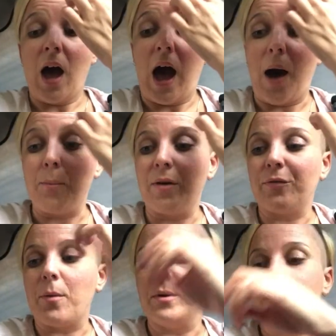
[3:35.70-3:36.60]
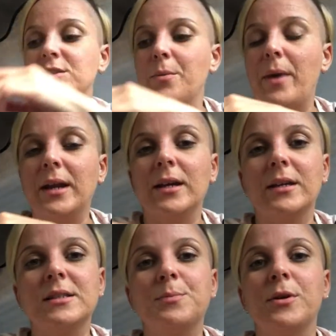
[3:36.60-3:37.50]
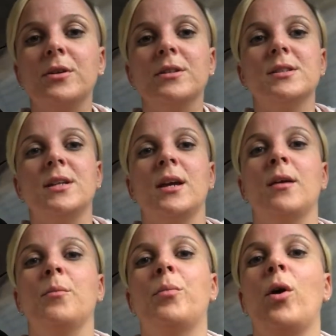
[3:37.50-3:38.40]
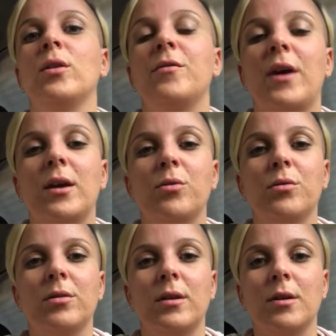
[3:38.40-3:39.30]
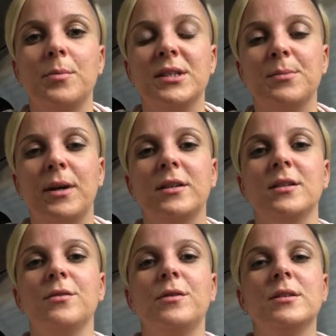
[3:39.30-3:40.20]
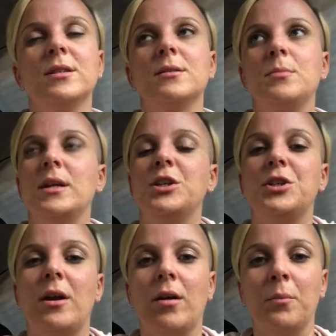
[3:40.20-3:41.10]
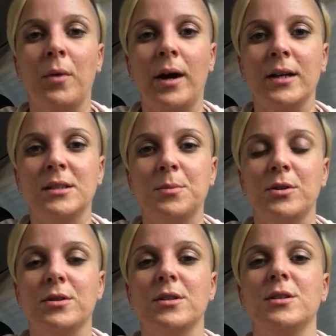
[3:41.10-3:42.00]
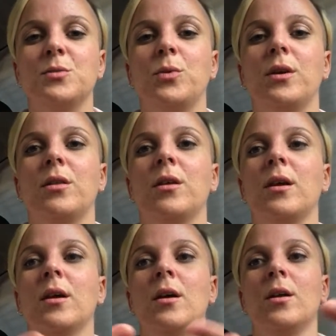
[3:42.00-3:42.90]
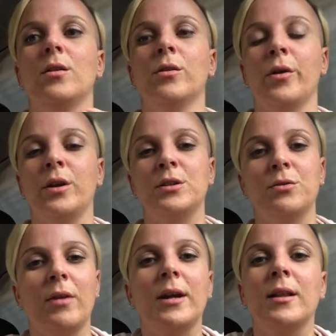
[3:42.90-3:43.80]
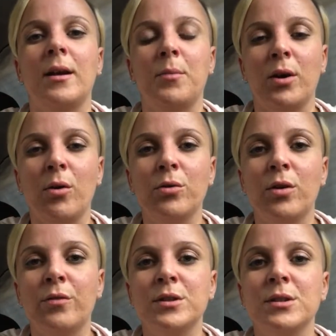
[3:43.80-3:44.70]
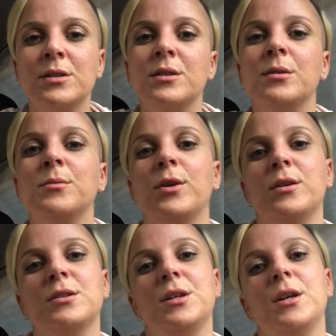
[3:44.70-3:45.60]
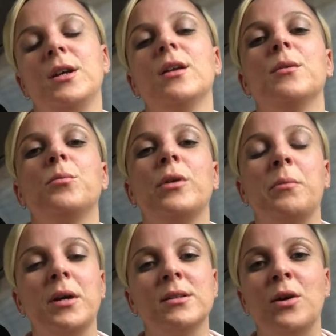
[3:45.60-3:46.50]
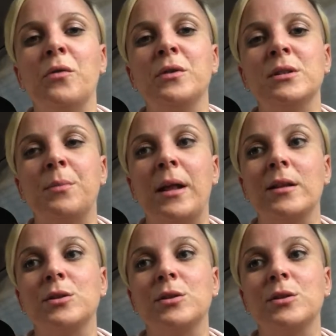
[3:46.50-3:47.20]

But from a somatic experiencing polyvagal theory perspective, this is me sharing my experiences with learning to regulate my own nervous system, learning to heal and bring myself into balance.